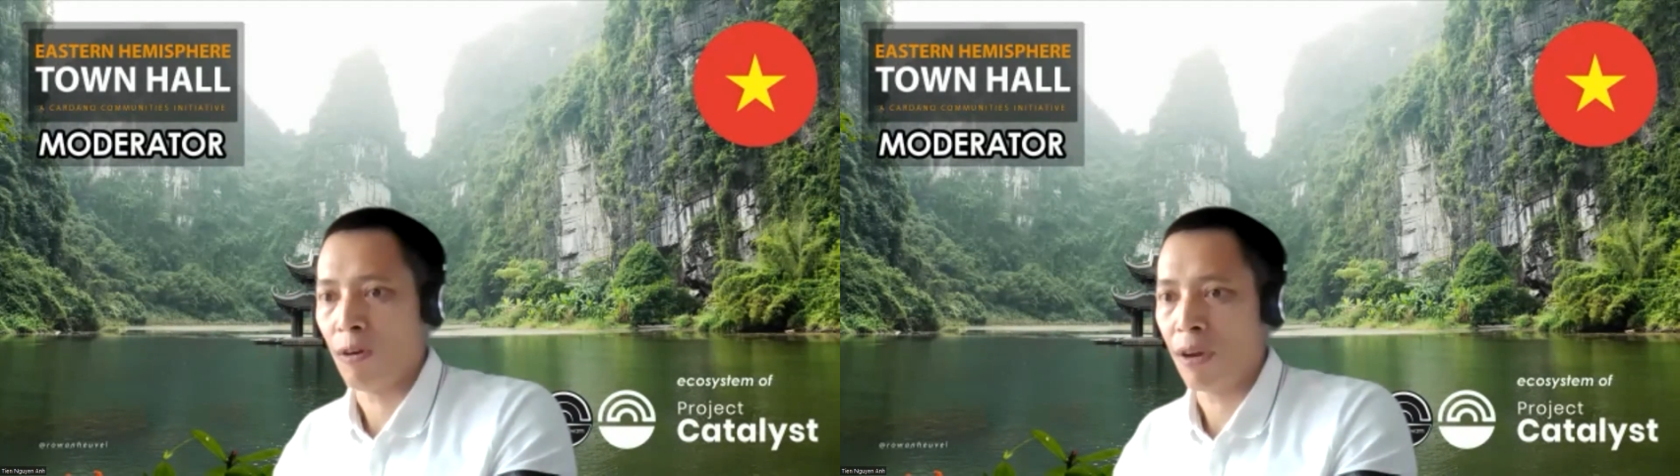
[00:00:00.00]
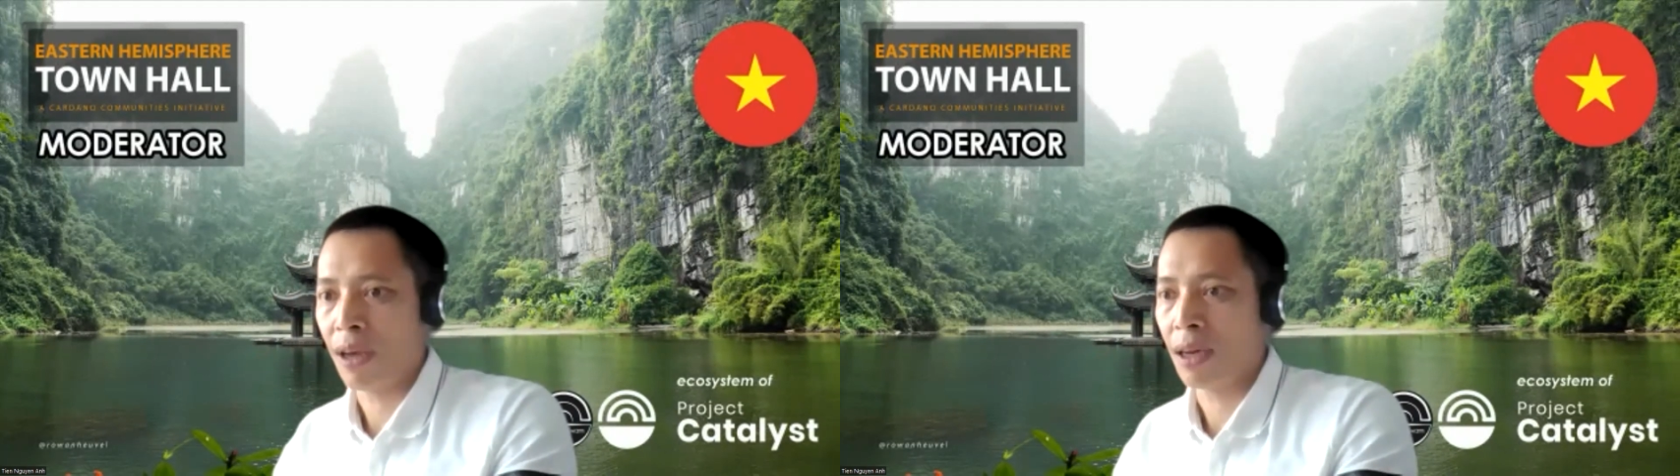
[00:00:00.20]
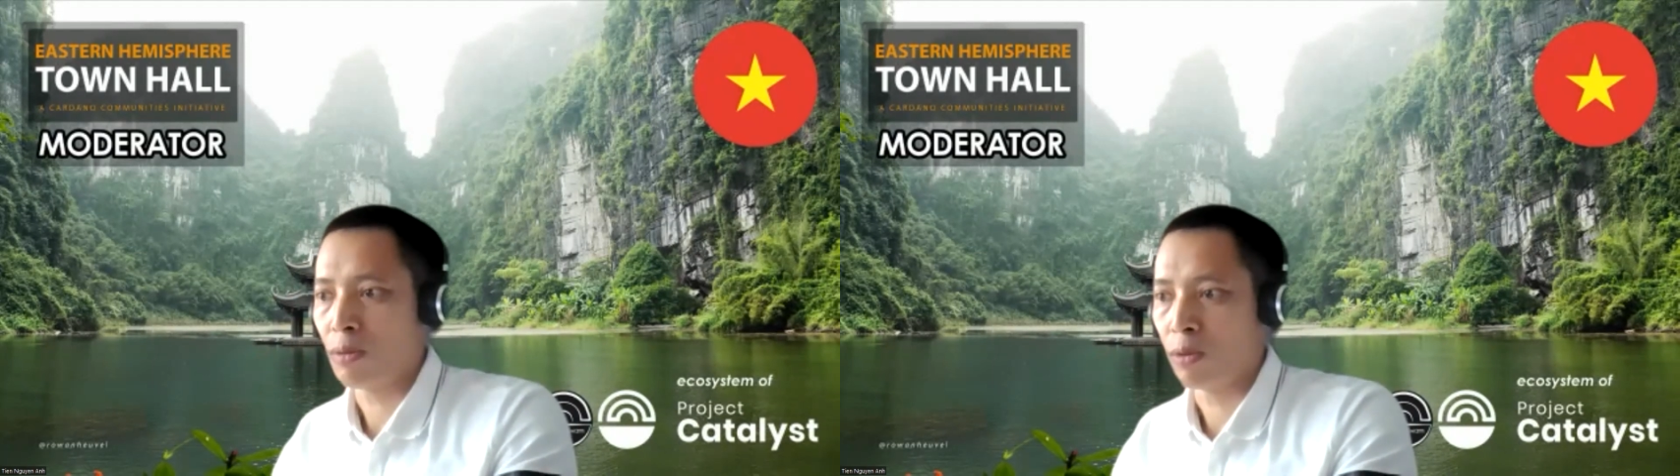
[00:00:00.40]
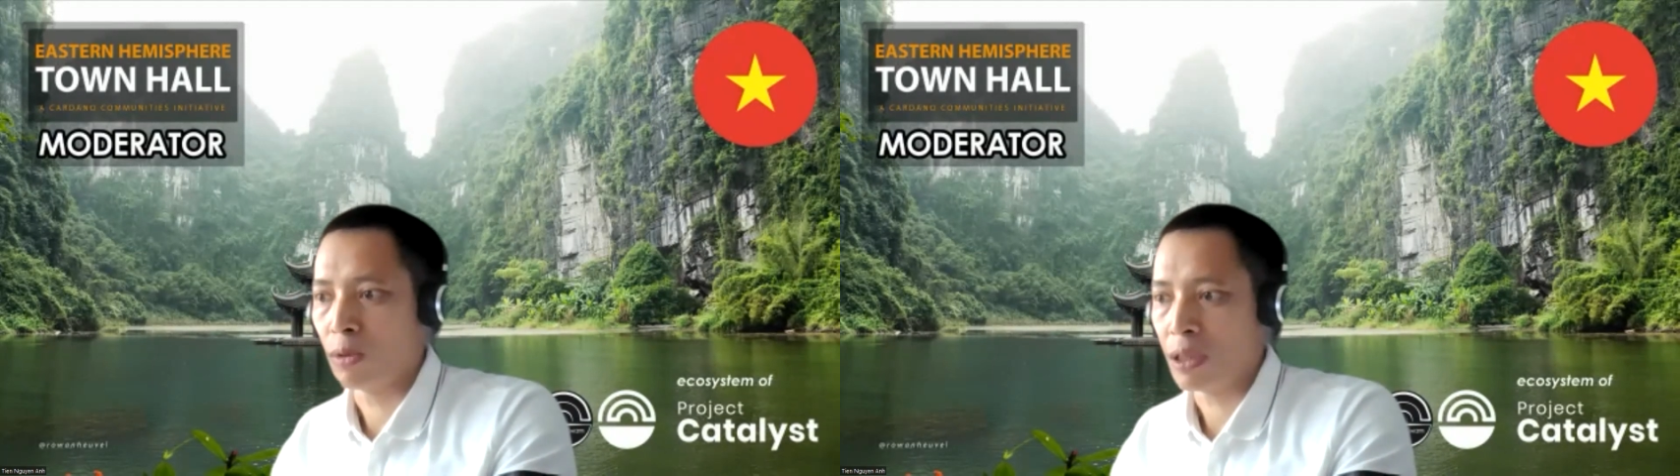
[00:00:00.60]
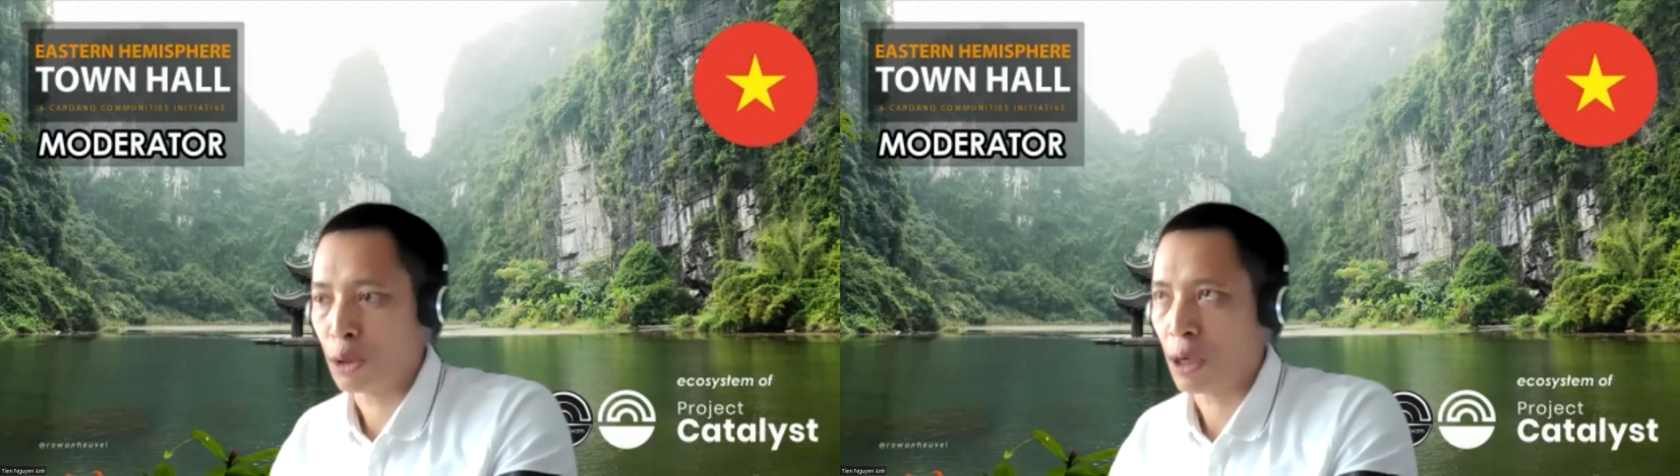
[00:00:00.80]
audience
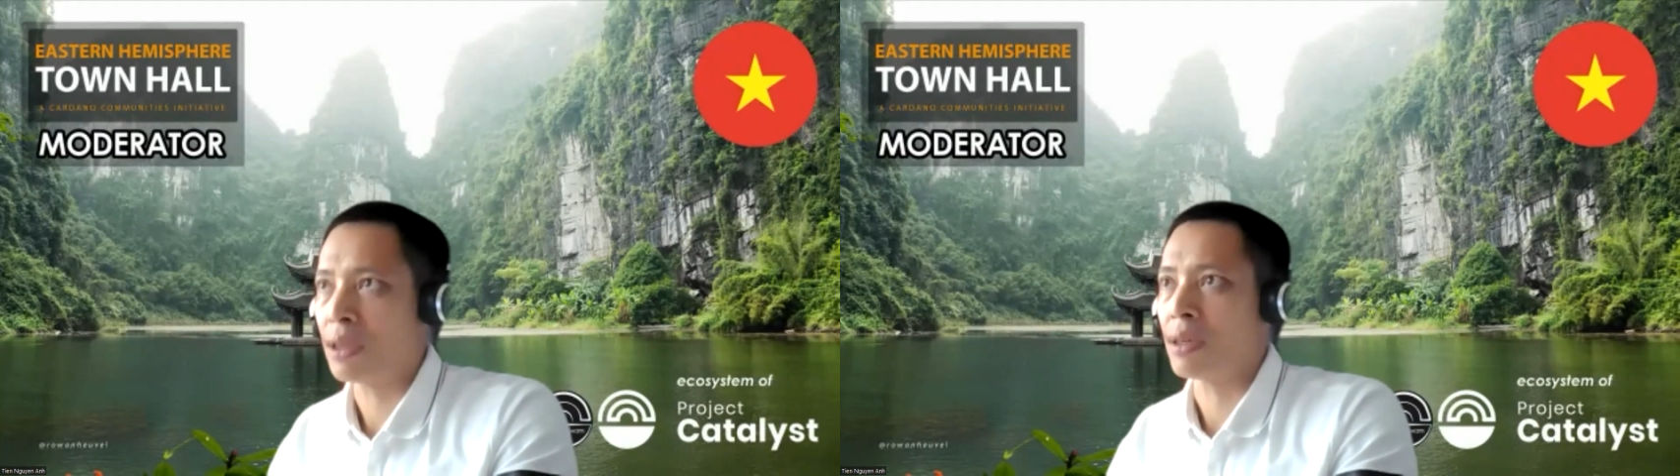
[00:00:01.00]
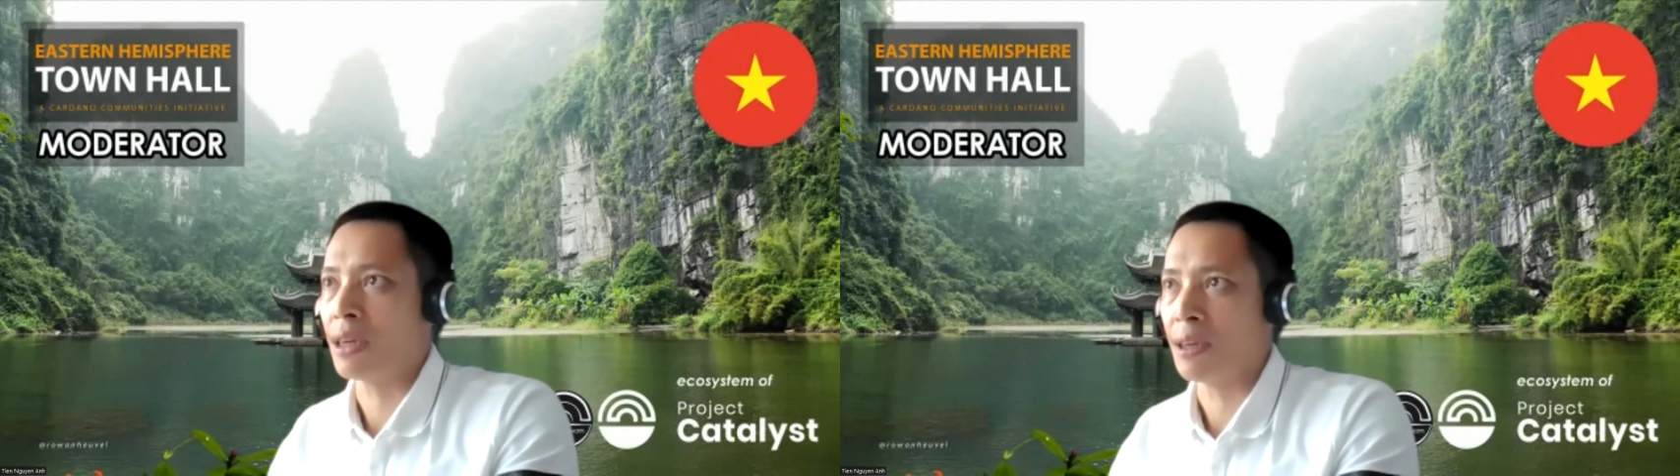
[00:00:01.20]
who interested